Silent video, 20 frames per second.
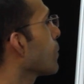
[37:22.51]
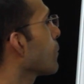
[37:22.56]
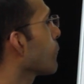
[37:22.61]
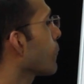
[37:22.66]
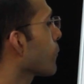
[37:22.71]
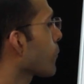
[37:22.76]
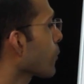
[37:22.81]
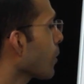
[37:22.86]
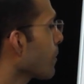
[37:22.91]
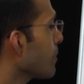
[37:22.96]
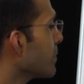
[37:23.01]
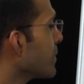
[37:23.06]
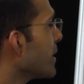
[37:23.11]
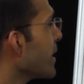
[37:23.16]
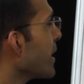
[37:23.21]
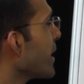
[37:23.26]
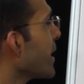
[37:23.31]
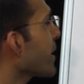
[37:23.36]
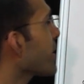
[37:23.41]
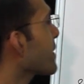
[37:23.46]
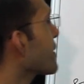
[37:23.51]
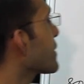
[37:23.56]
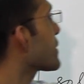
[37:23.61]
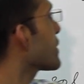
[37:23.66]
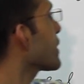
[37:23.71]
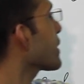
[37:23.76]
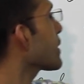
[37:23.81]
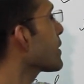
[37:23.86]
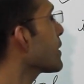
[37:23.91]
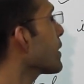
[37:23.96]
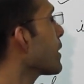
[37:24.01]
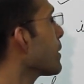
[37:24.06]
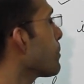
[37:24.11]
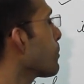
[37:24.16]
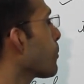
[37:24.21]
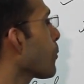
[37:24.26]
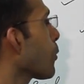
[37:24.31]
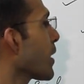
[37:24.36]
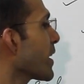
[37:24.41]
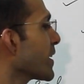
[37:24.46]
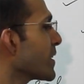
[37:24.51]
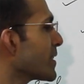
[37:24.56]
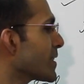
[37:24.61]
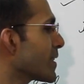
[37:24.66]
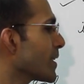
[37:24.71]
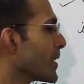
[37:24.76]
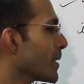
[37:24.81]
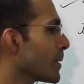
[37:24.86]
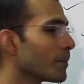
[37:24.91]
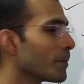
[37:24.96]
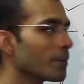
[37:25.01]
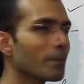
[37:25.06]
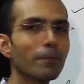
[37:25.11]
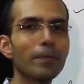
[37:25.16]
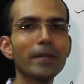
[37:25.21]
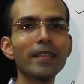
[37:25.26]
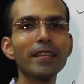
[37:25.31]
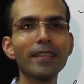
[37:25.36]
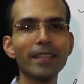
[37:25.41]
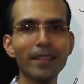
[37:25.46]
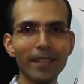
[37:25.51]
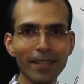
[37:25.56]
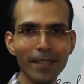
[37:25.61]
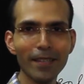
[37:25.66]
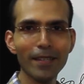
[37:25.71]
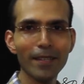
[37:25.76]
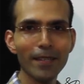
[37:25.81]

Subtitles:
from the external point B.